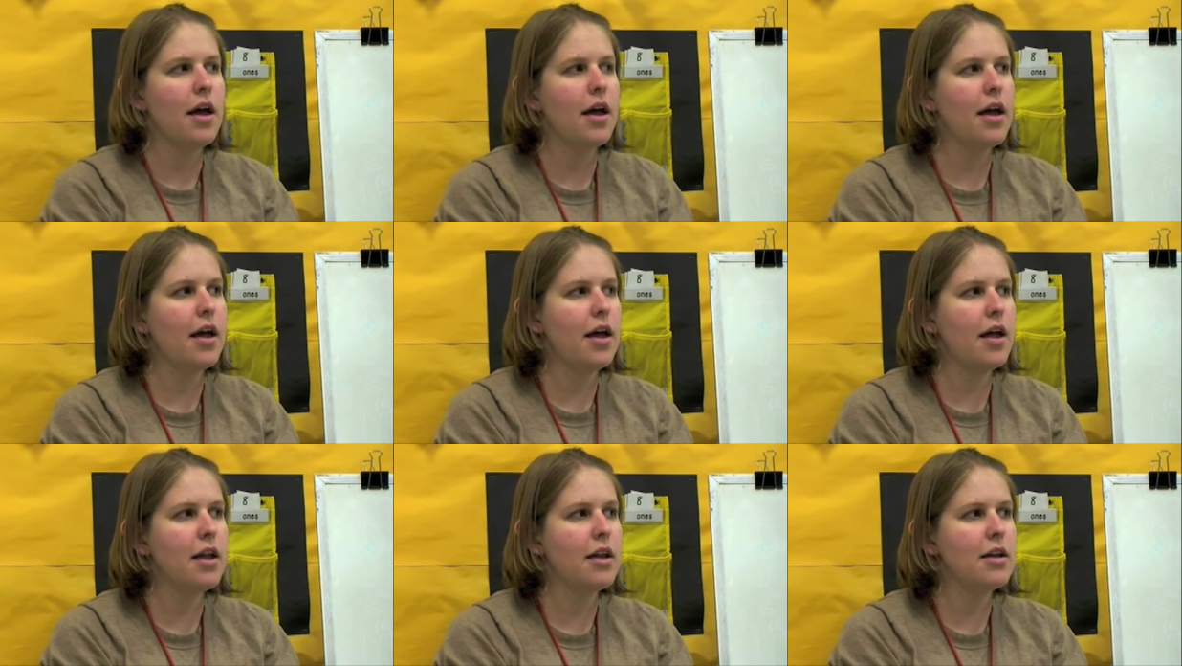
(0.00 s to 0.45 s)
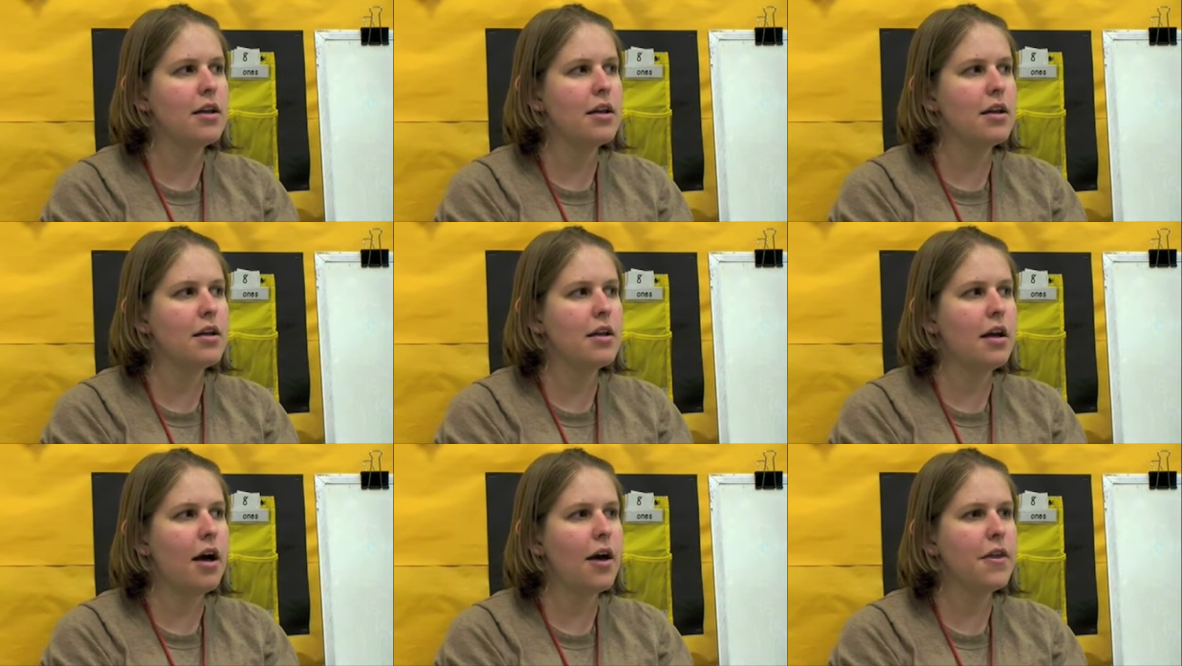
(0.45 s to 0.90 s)

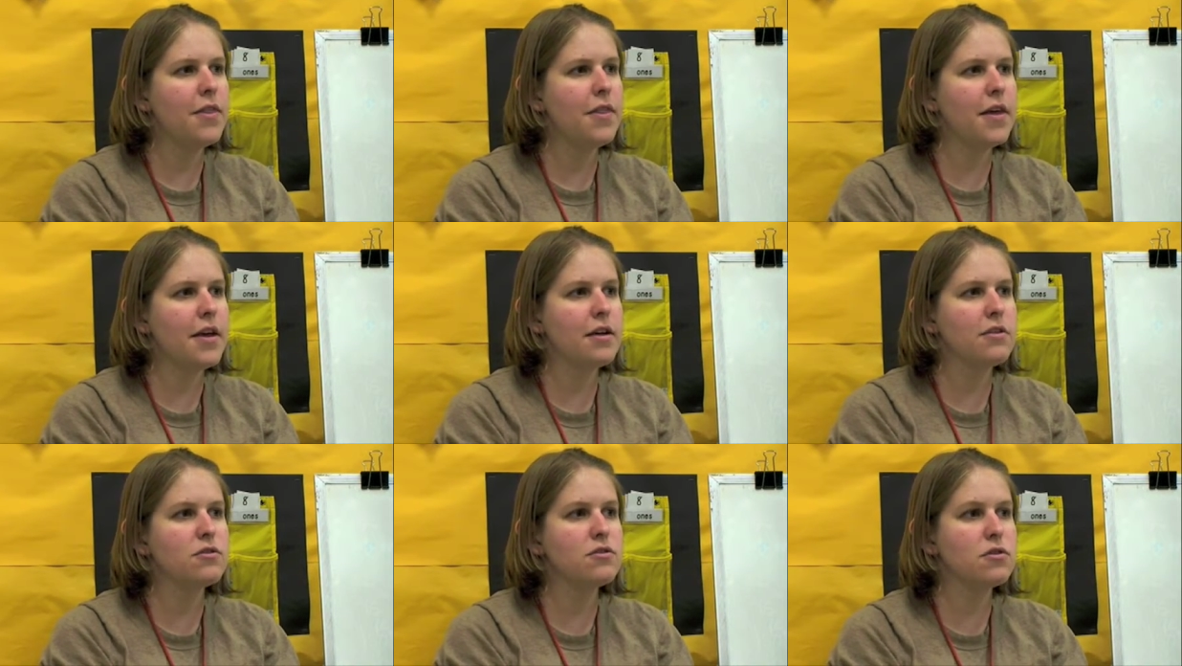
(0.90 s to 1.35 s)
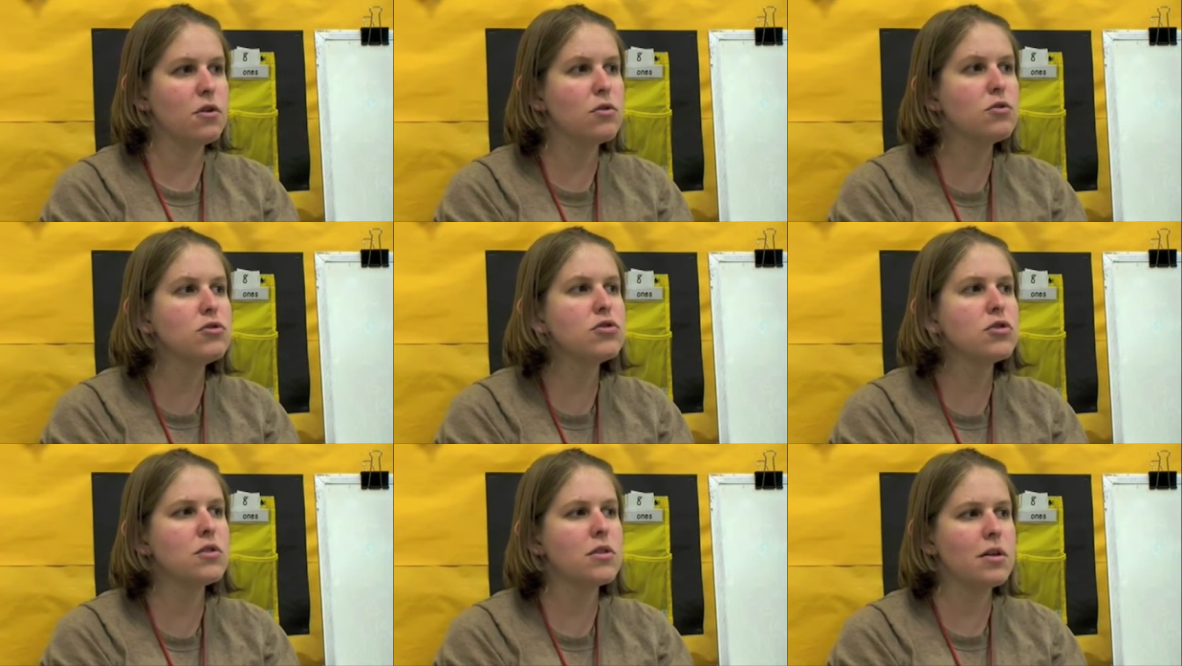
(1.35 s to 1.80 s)
And I think
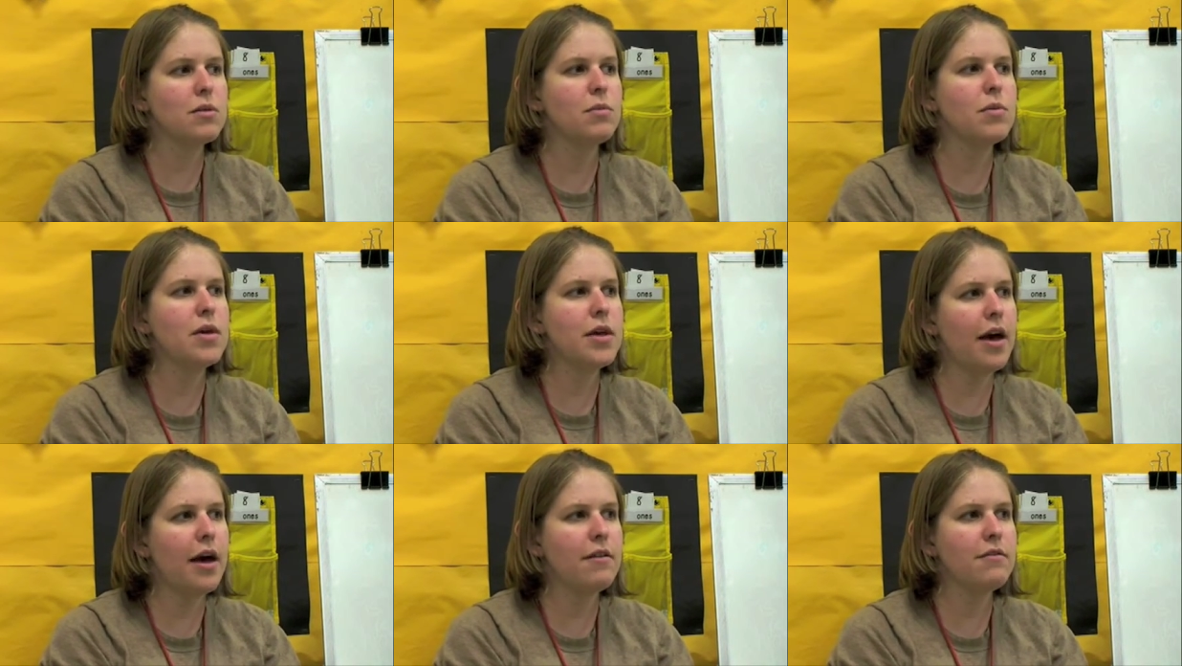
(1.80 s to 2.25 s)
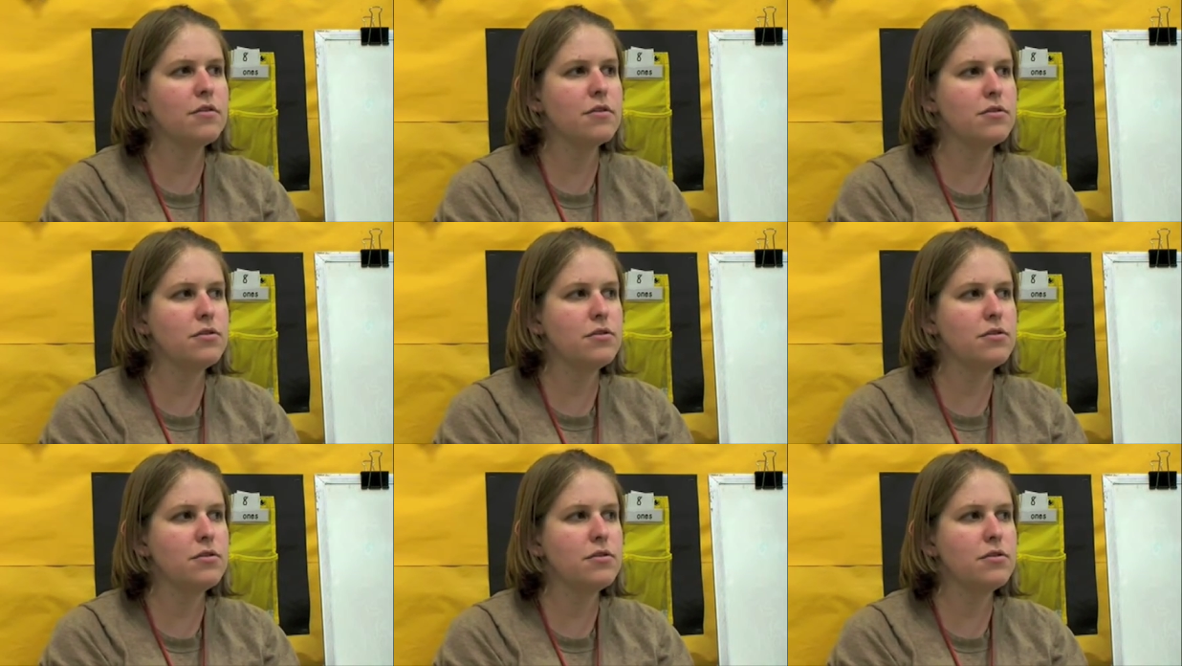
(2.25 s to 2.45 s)
socially we have a